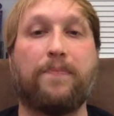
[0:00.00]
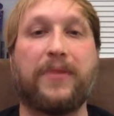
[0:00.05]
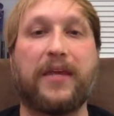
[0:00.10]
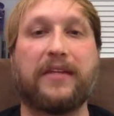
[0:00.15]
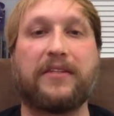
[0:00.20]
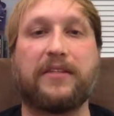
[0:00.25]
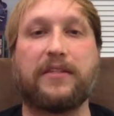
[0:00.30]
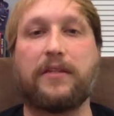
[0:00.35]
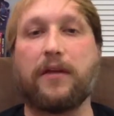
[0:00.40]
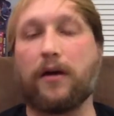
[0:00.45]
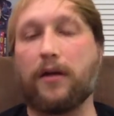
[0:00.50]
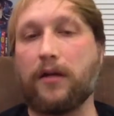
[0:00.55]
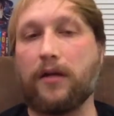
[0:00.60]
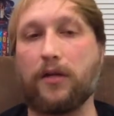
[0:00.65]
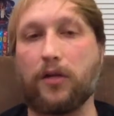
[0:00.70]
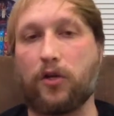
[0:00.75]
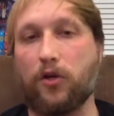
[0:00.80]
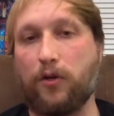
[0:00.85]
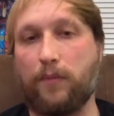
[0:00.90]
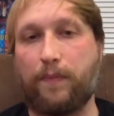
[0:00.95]
it's done
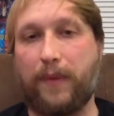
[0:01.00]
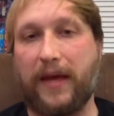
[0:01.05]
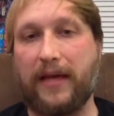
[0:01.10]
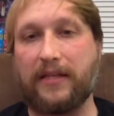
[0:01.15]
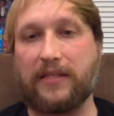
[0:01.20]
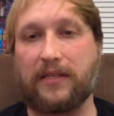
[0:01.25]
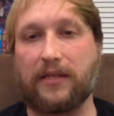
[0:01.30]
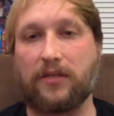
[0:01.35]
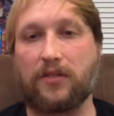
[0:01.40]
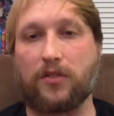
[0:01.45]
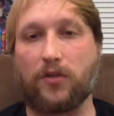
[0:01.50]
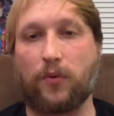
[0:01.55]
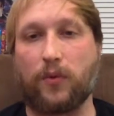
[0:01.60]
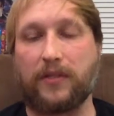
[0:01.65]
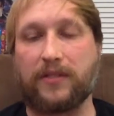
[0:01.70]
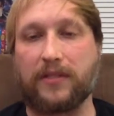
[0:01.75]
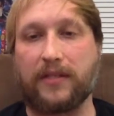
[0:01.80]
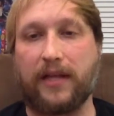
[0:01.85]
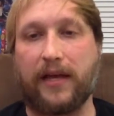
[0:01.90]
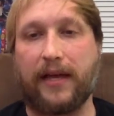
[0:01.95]
at good pacing, so
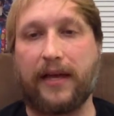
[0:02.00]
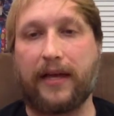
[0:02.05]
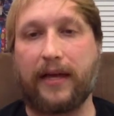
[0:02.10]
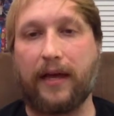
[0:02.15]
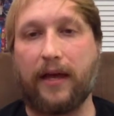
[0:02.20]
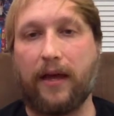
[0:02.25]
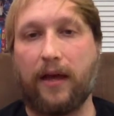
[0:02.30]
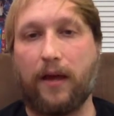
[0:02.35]
it's like